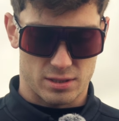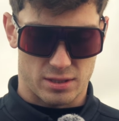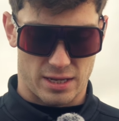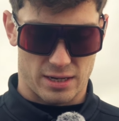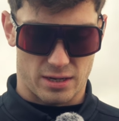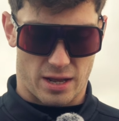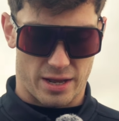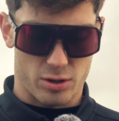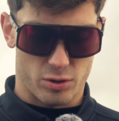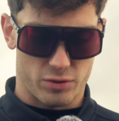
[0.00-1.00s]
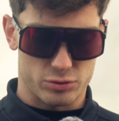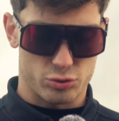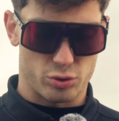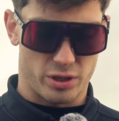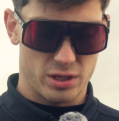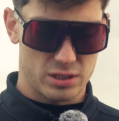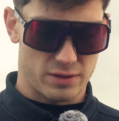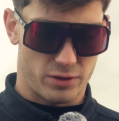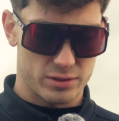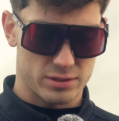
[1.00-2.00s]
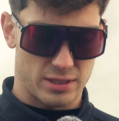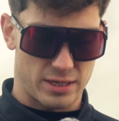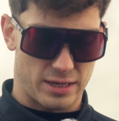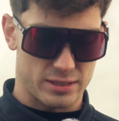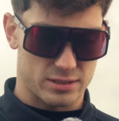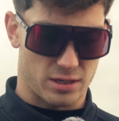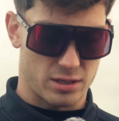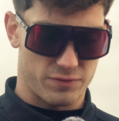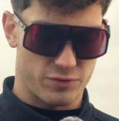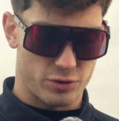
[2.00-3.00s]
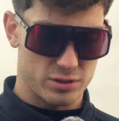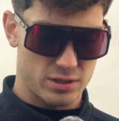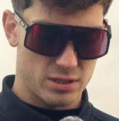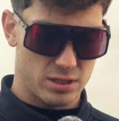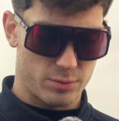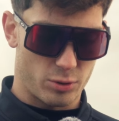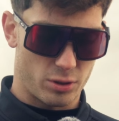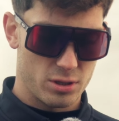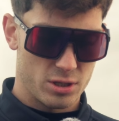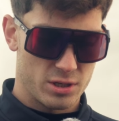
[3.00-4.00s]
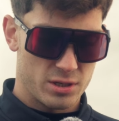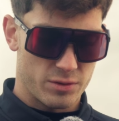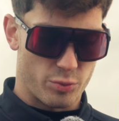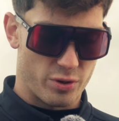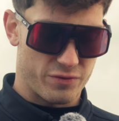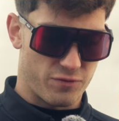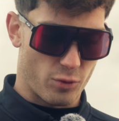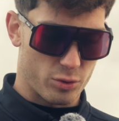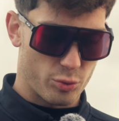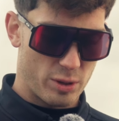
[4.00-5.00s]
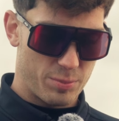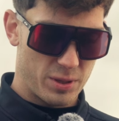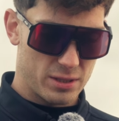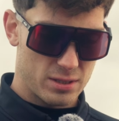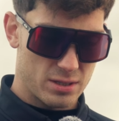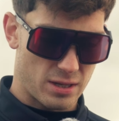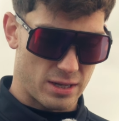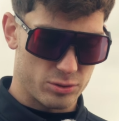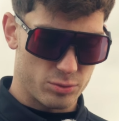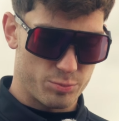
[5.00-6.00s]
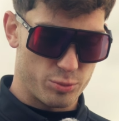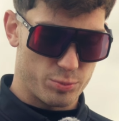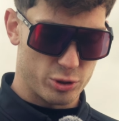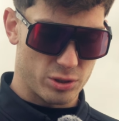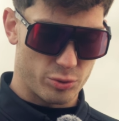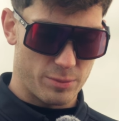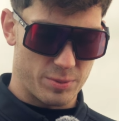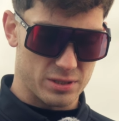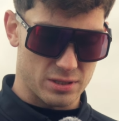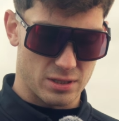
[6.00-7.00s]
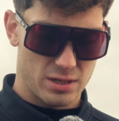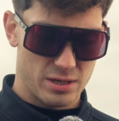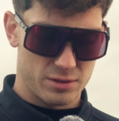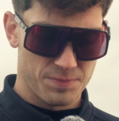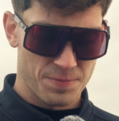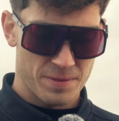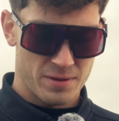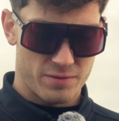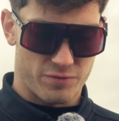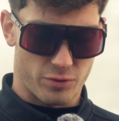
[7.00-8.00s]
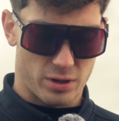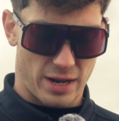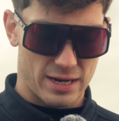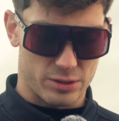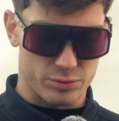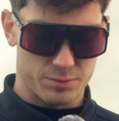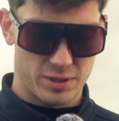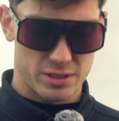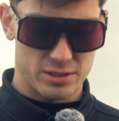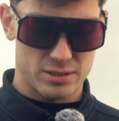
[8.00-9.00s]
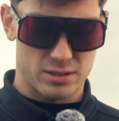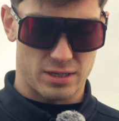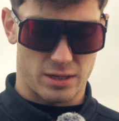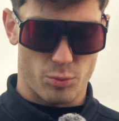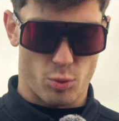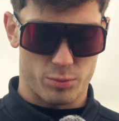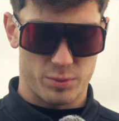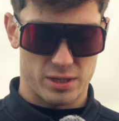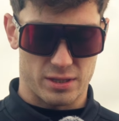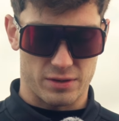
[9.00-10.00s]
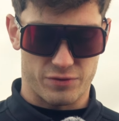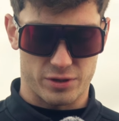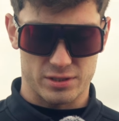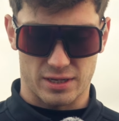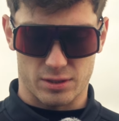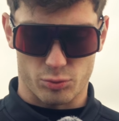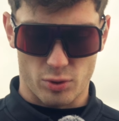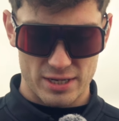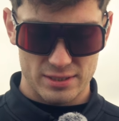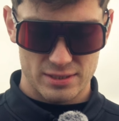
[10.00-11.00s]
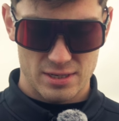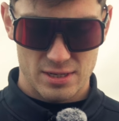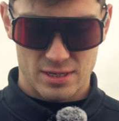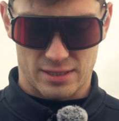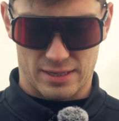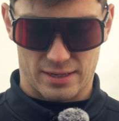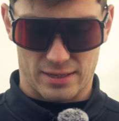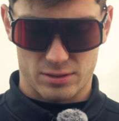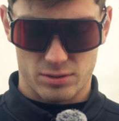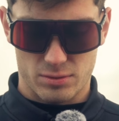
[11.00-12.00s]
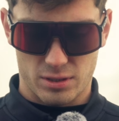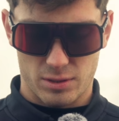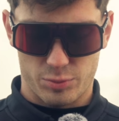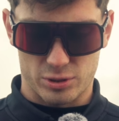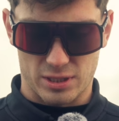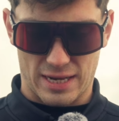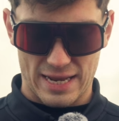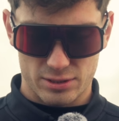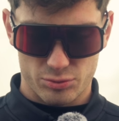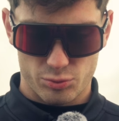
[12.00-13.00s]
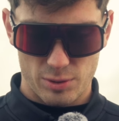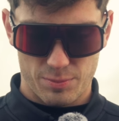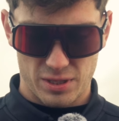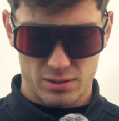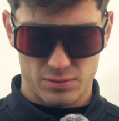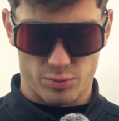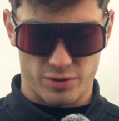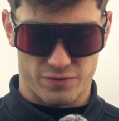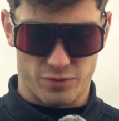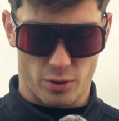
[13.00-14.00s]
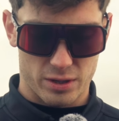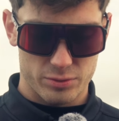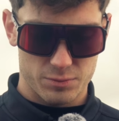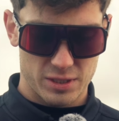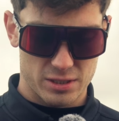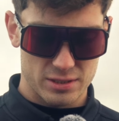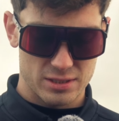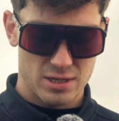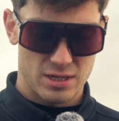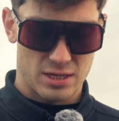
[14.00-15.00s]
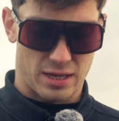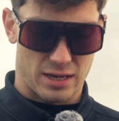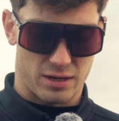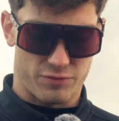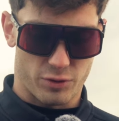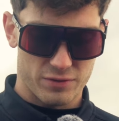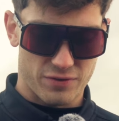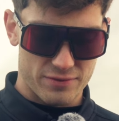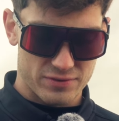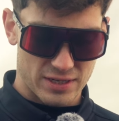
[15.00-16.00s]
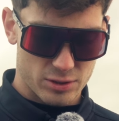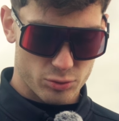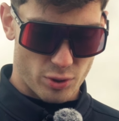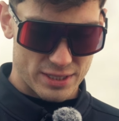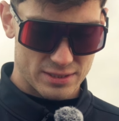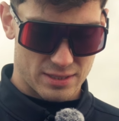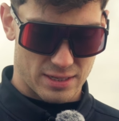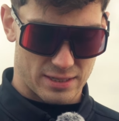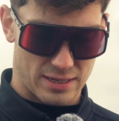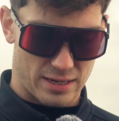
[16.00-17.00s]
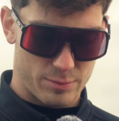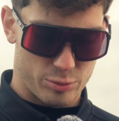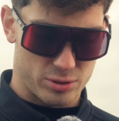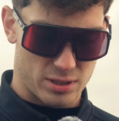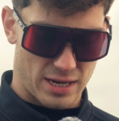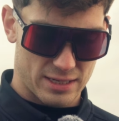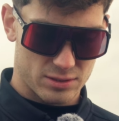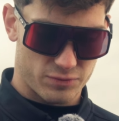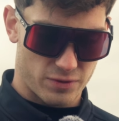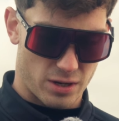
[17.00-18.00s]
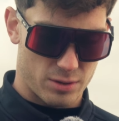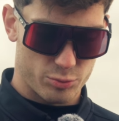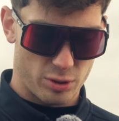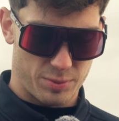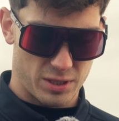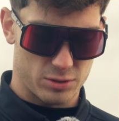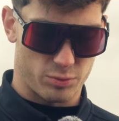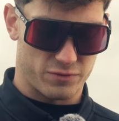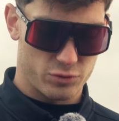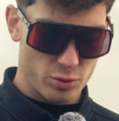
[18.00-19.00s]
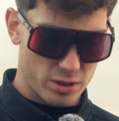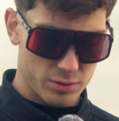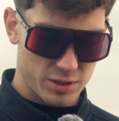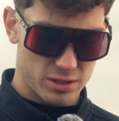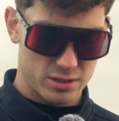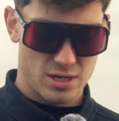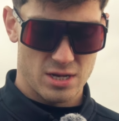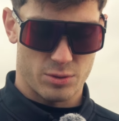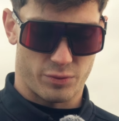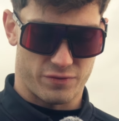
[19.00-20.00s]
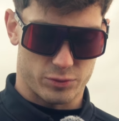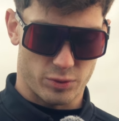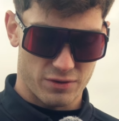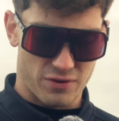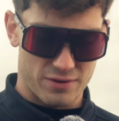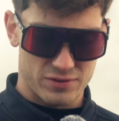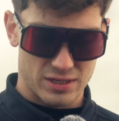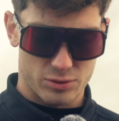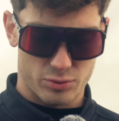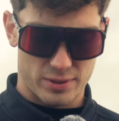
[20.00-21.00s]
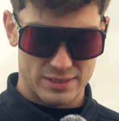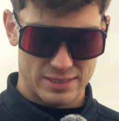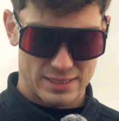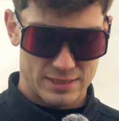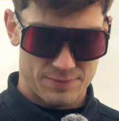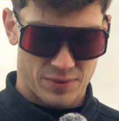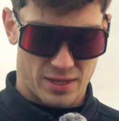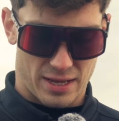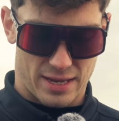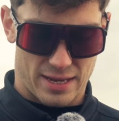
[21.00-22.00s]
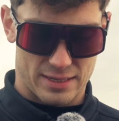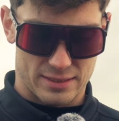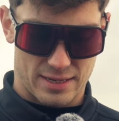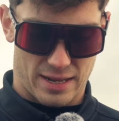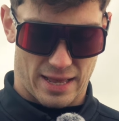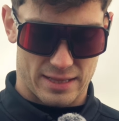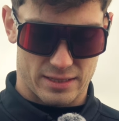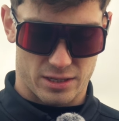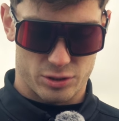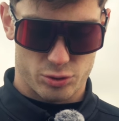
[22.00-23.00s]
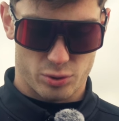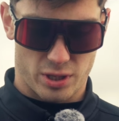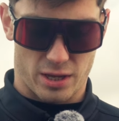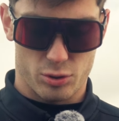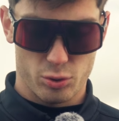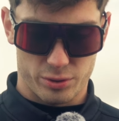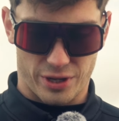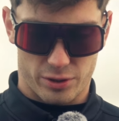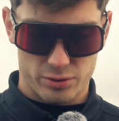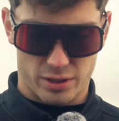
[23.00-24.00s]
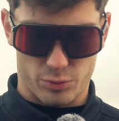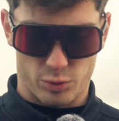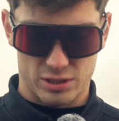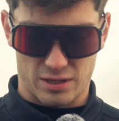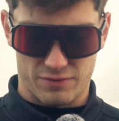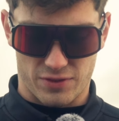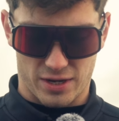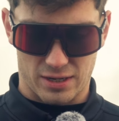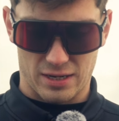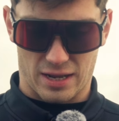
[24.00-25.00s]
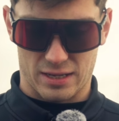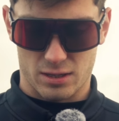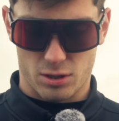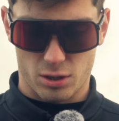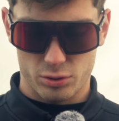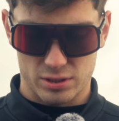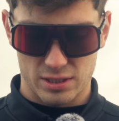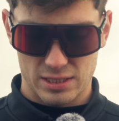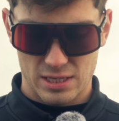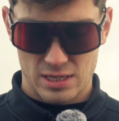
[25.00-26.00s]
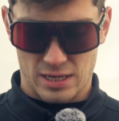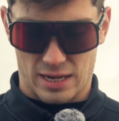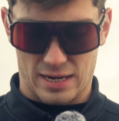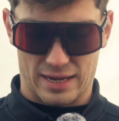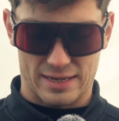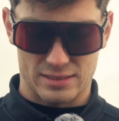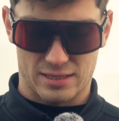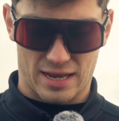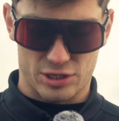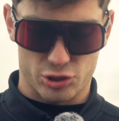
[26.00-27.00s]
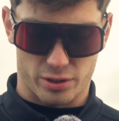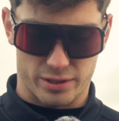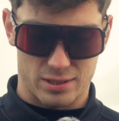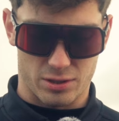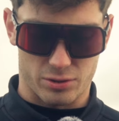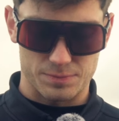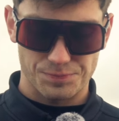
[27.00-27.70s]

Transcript: Then I go to the intervals. Then I start the first interval with 4 repeats. I put the repeats in here for 800 meters, then a 1 minute and 30 second rest. Then I input the next repeats with 400 meters and a 45-second rest. And then I input the next repeats with 200 meters with a 25-second rest. And then I add the 2K cooldown. And once I have done that, I can close it and I can schedule it here.